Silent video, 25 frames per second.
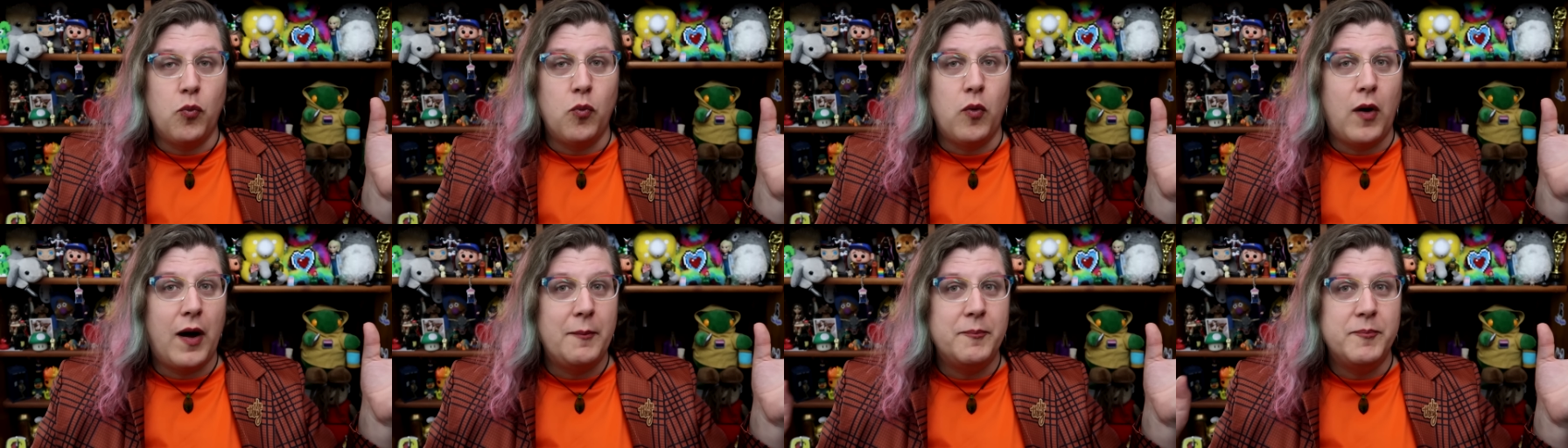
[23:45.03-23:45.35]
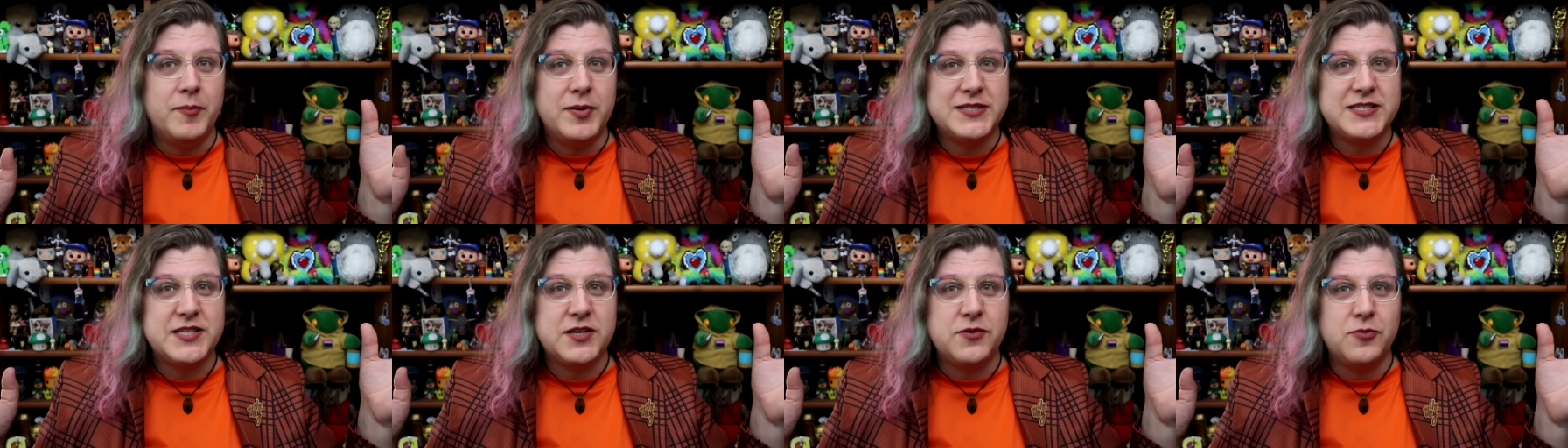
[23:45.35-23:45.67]
I'm
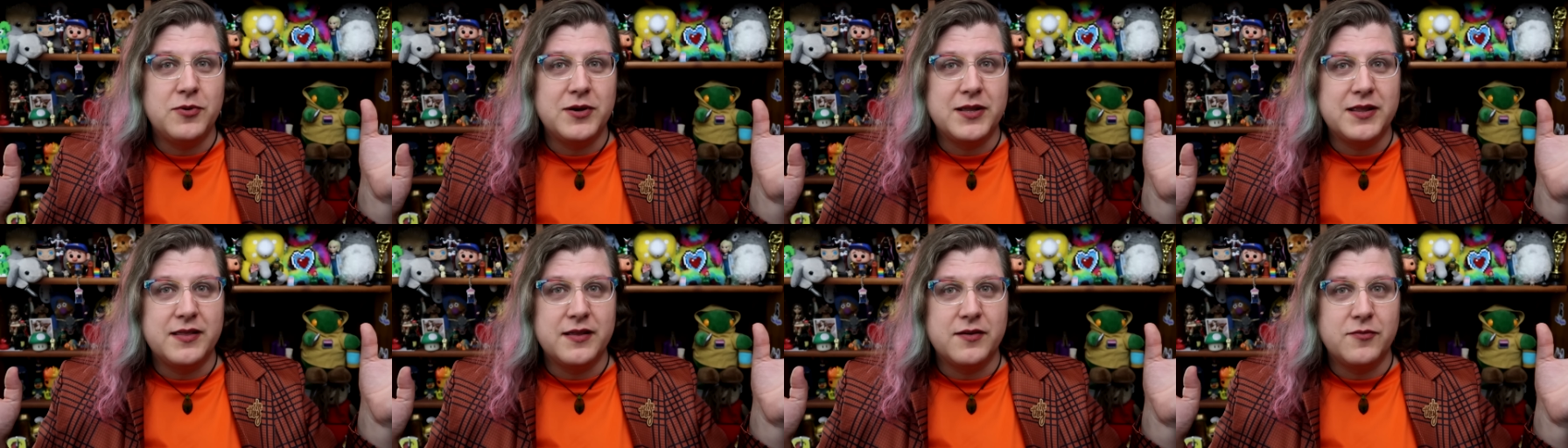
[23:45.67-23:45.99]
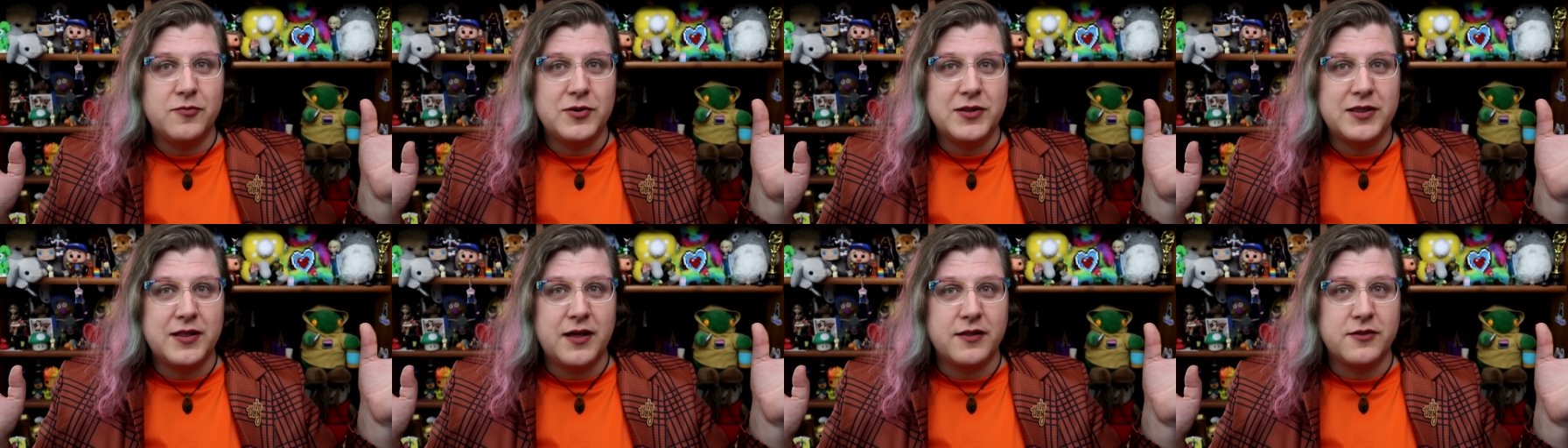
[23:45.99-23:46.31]
busy with
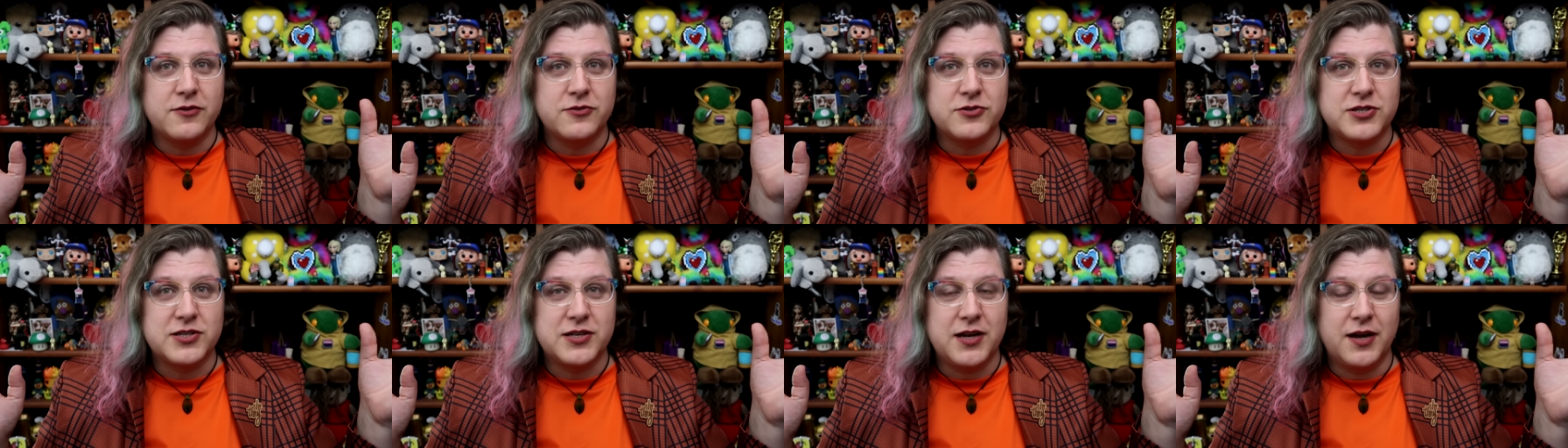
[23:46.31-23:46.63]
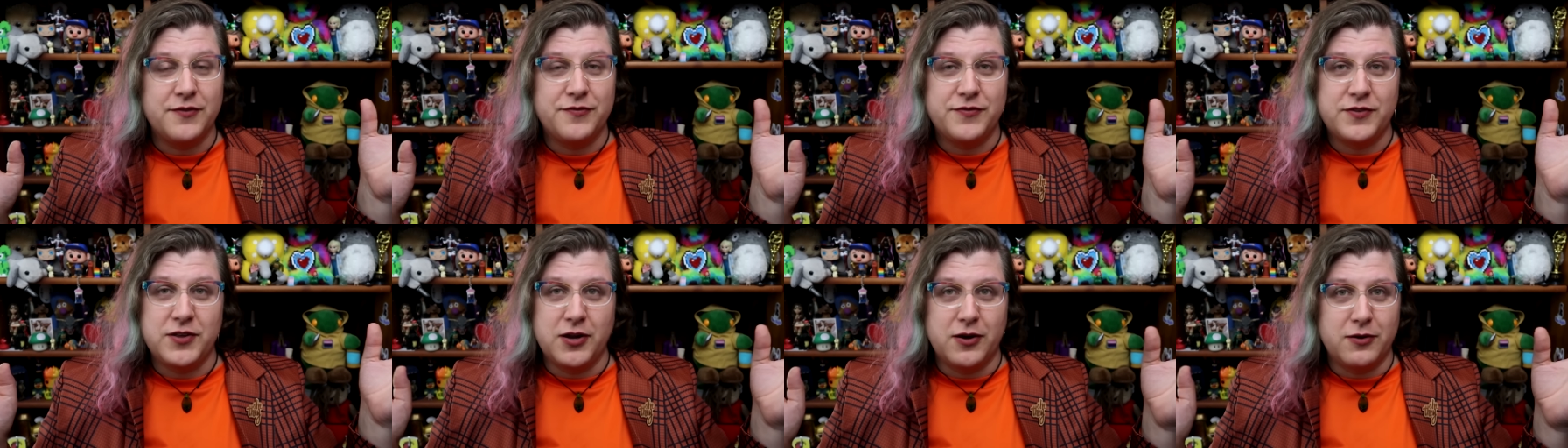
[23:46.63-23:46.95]
with other
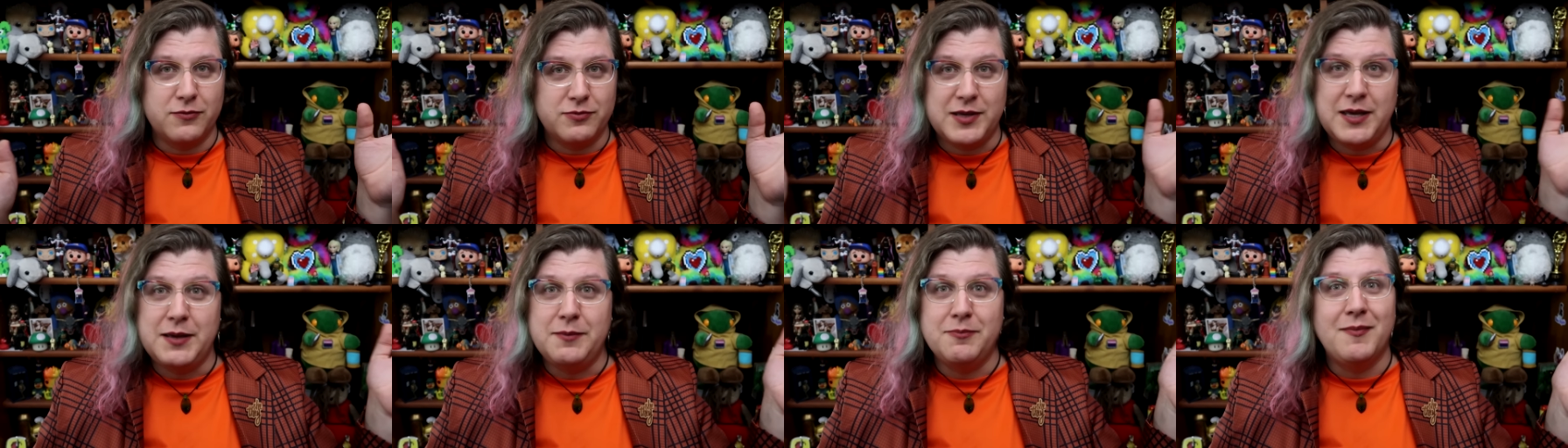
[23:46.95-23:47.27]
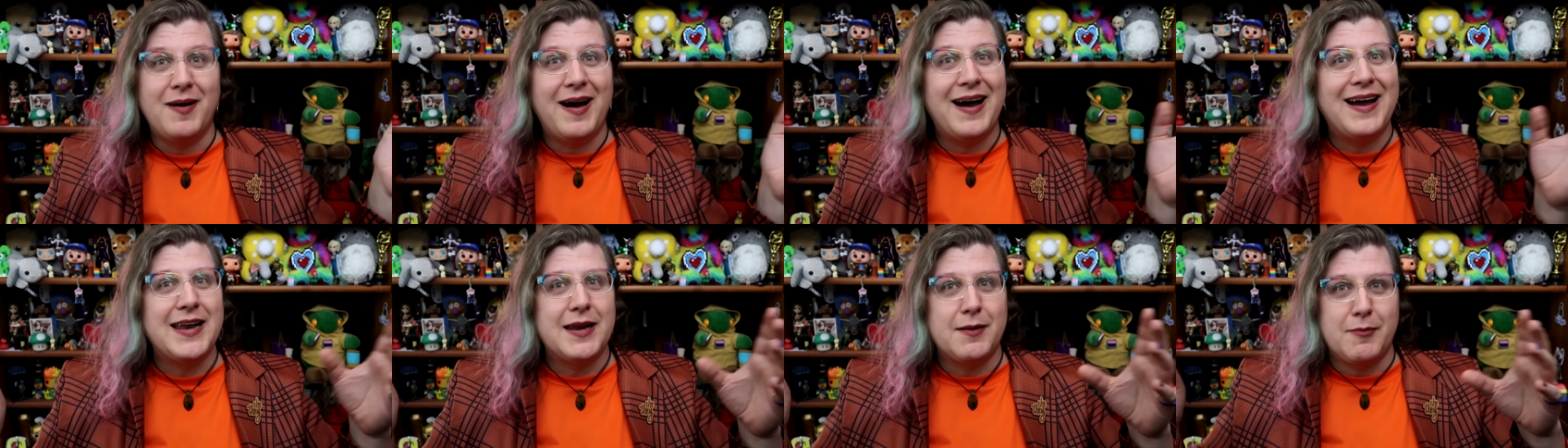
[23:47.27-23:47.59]
stuff. You know, keep in
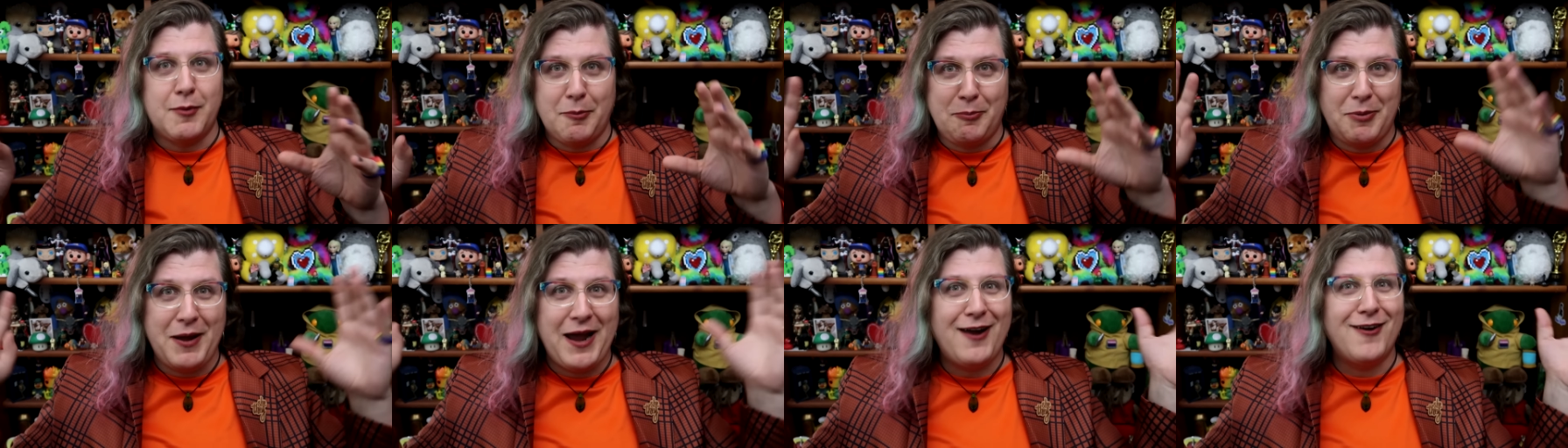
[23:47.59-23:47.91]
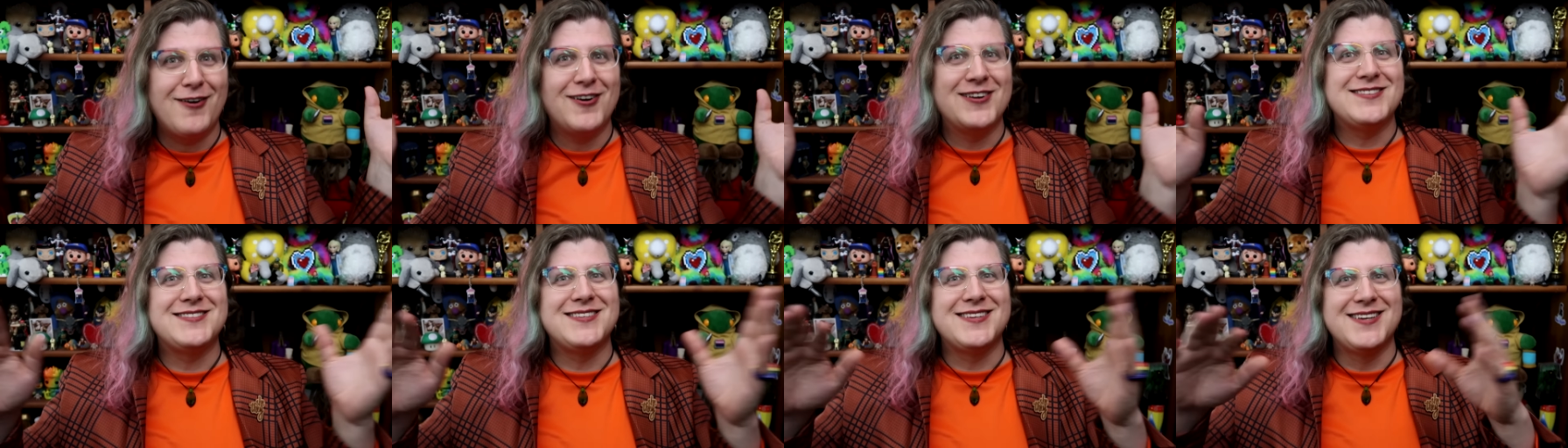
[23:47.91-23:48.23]
mind, I'm a
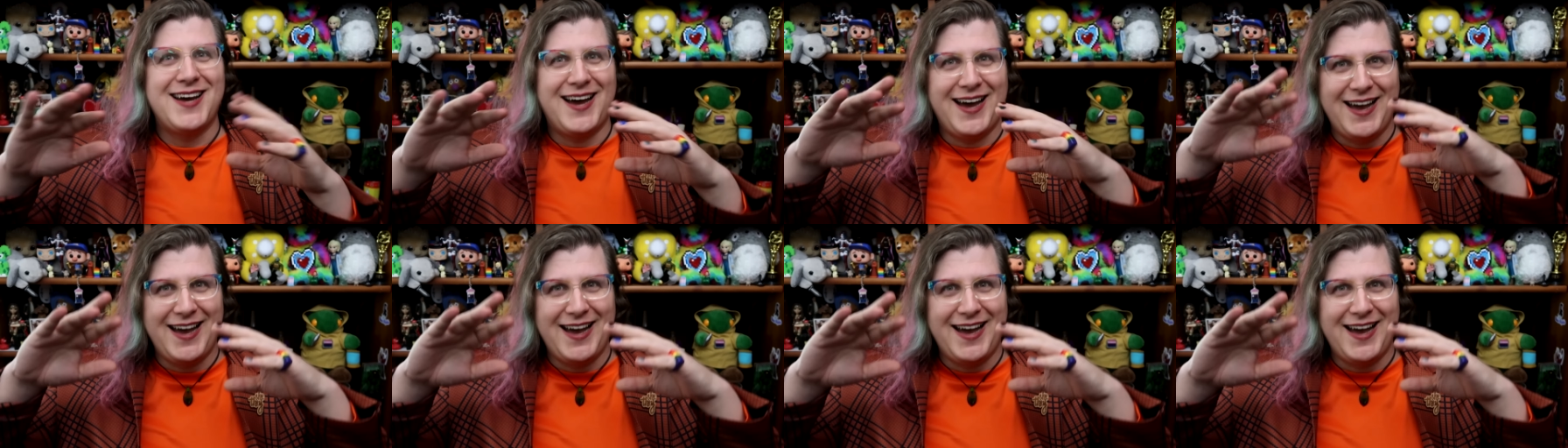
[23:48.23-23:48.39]
parent.